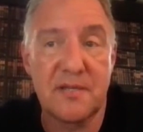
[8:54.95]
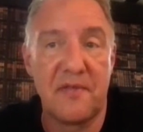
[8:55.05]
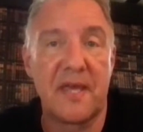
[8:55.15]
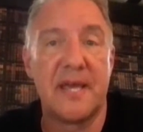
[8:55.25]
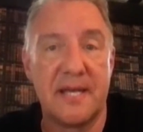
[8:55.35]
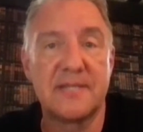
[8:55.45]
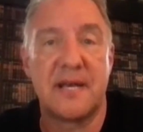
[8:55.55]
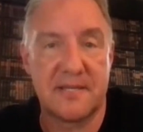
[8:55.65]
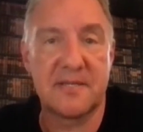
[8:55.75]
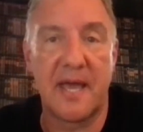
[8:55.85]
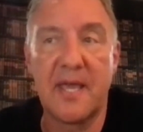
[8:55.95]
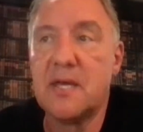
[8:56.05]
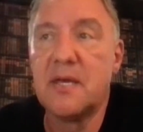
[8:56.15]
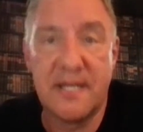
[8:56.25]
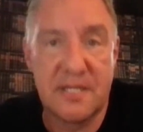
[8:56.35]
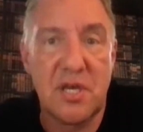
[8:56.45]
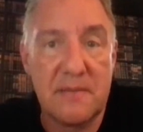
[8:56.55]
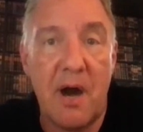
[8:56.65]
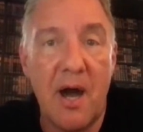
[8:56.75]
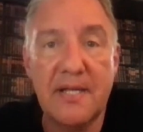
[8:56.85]
I think it is, as I say, in
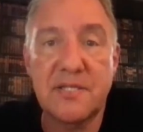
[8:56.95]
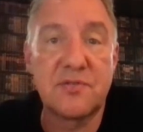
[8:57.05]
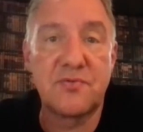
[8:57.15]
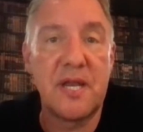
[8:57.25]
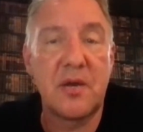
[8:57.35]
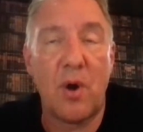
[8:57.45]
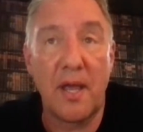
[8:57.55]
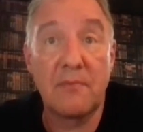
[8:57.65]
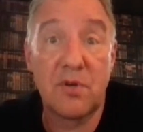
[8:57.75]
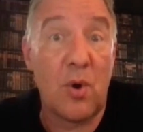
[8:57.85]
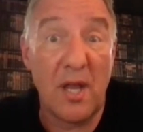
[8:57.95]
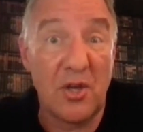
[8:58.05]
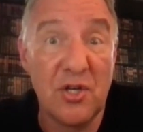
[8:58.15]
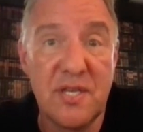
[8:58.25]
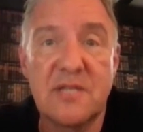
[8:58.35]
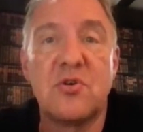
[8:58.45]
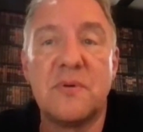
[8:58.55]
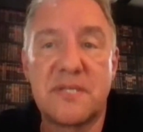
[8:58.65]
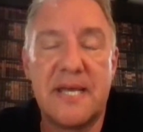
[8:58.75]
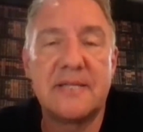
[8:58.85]
certain markets, it's really quite good. It's
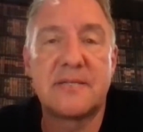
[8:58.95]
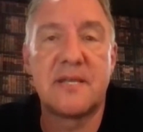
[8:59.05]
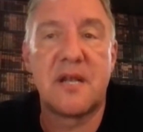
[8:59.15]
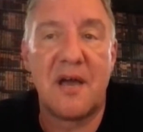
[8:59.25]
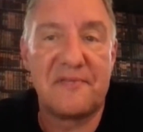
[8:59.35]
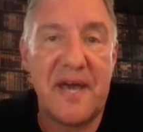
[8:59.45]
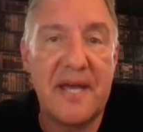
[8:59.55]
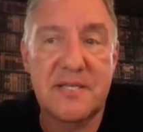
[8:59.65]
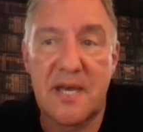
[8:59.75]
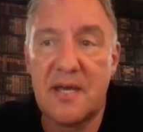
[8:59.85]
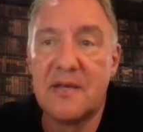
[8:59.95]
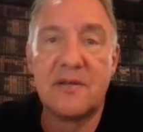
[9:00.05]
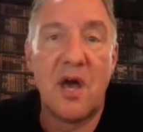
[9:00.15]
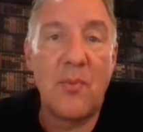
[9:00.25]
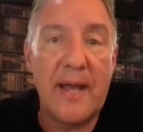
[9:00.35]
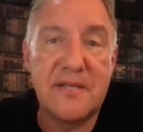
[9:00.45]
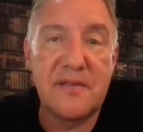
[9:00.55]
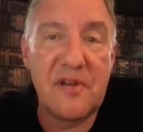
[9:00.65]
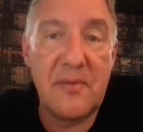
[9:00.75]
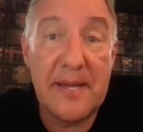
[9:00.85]
almost instant live data, no waiting
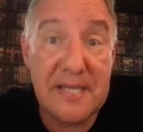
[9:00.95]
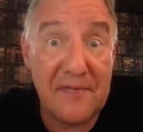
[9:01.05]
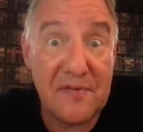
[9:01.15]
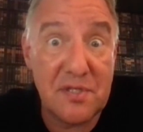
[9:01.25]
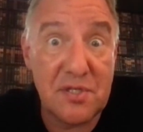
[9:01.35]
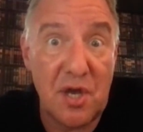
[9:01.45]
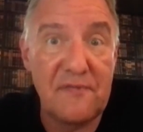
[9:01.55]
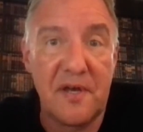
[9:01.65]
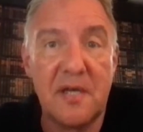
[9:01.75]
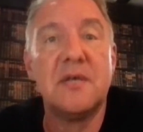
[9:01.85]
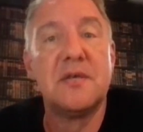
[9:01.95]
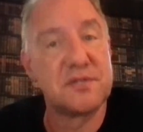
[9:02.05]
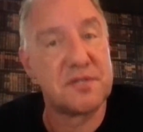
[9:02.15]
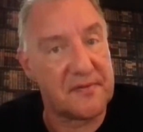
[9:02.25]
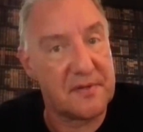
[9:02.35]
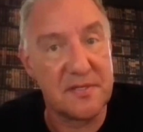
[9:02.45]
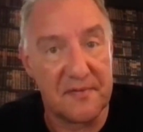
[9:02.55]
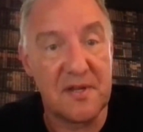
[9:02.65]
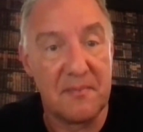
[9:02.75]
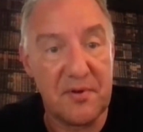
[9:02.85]
3 weeks after the show for stuff
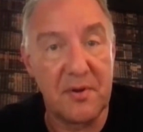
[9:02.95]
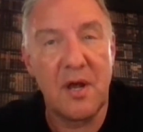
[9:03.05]
to come through.